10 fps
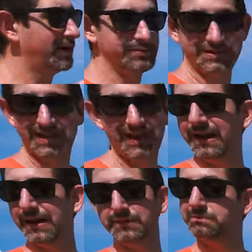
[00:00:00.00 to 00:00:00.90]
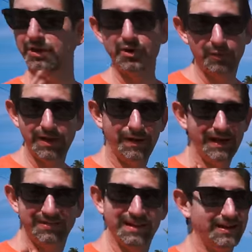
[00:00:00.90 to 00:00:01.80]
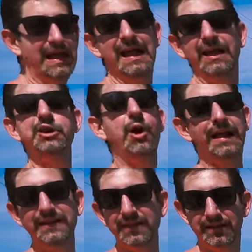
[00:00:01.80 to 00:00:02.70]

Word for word: when I was a kid, and I was blown away by it then. No idea